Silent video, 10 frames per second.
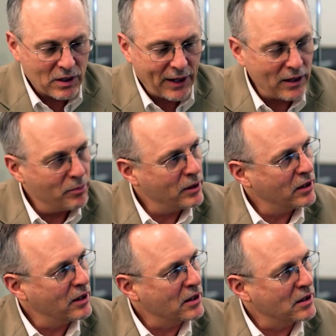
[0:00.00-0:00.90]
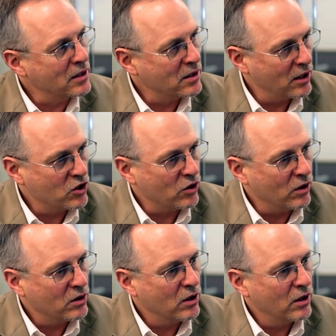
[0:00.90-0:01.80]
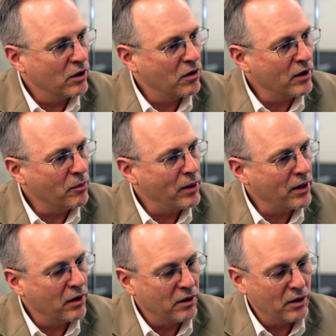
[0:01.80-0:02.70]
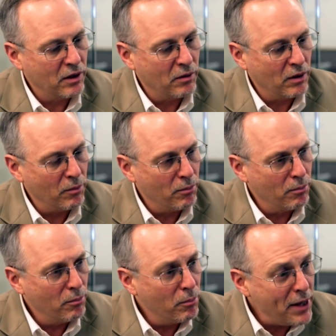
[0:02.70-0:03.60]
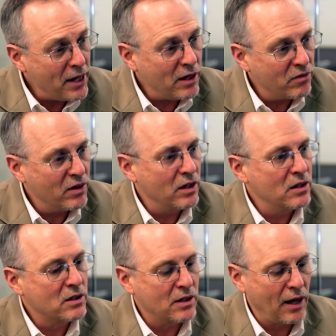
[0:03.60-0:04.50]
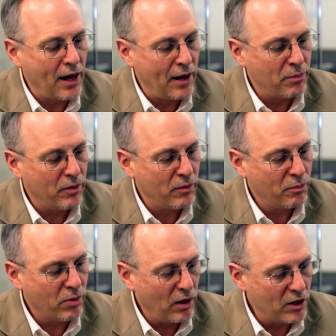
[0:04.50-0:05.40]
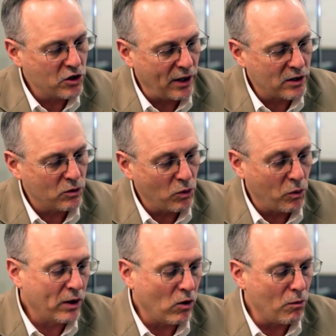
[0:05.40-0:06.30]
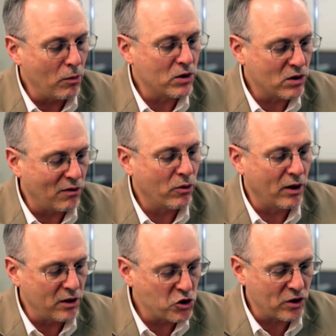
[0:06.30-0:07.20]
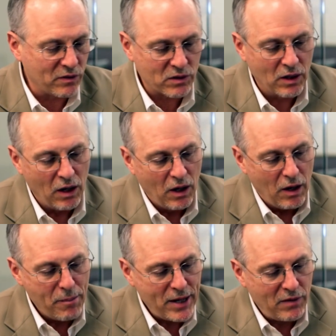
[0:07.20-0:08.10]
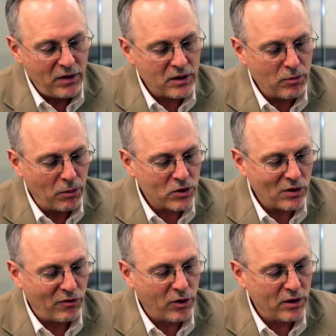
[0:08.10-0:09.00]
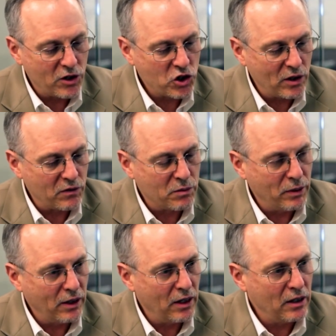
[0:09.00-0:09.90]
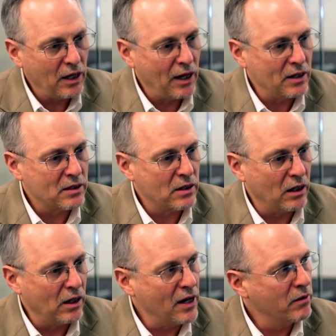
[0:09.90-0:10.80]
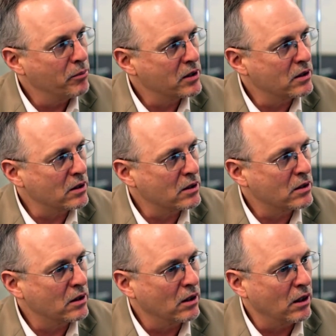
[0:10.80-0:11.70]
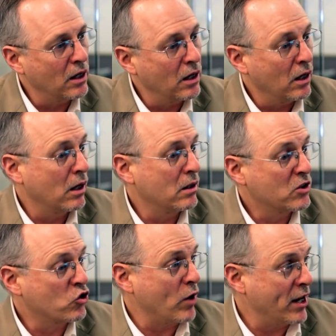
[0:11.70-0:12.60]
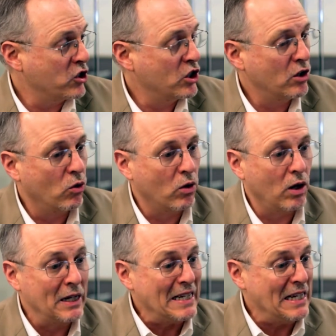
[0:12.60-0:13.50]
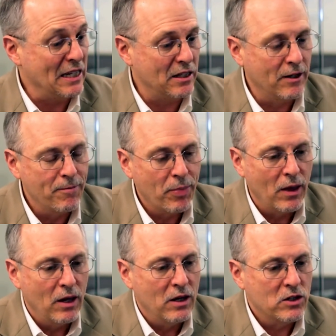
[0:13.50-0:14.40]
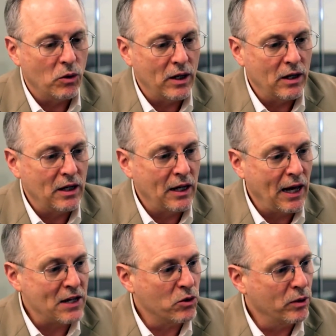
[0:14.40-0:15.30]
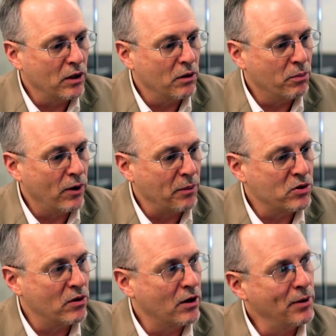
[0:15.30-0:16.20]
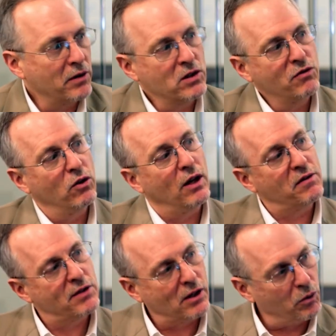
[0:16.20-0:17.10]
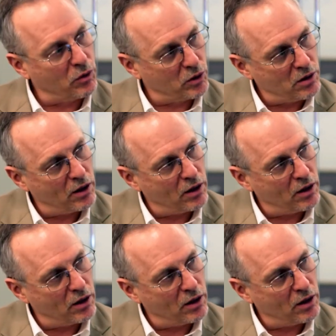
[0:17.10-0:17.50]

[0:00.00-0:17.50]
Scalability is essential. You think about it, many of these app projects, what we call mobile software initiatives, Many of these mobile software initiatives begin as a line of business strategy or a need. So it, it hasn't really perhaps thought about this full life cycle we were